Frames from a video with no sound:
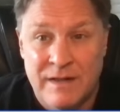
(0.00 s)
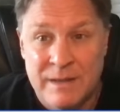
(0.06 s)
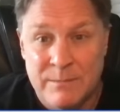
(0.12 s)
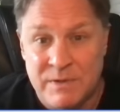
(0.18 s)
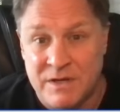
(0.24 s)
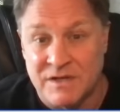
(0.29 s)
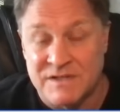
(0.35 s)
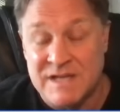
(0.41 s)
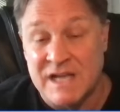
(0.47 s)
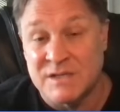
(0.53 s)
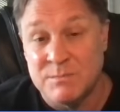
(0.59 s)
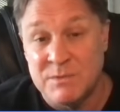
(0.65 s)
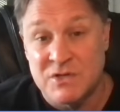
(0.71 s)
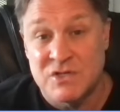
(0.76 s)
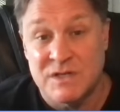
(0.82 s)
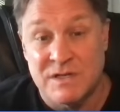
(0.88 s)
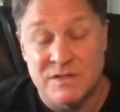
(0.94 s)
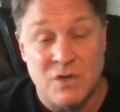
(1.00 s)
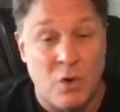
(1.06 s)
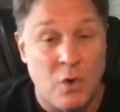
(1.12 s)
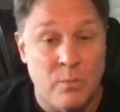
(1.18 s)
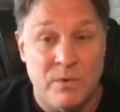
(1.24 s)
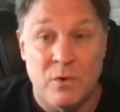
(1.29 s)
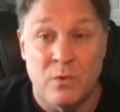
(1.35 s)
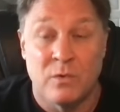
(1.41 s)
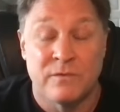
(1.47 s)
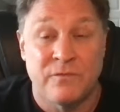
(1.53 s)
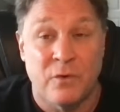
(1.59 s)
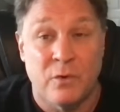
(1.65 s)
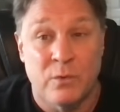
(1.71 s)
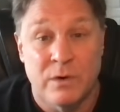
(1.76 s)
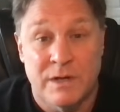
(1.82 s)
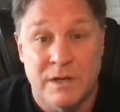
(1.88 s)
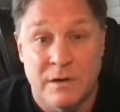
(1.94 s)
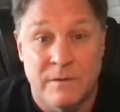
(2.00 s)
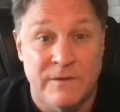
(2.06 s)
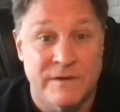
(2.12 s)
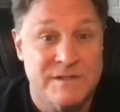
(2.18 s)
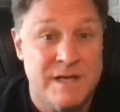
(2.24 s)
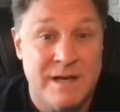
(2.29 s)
because that's Michigan's hope going forward here in this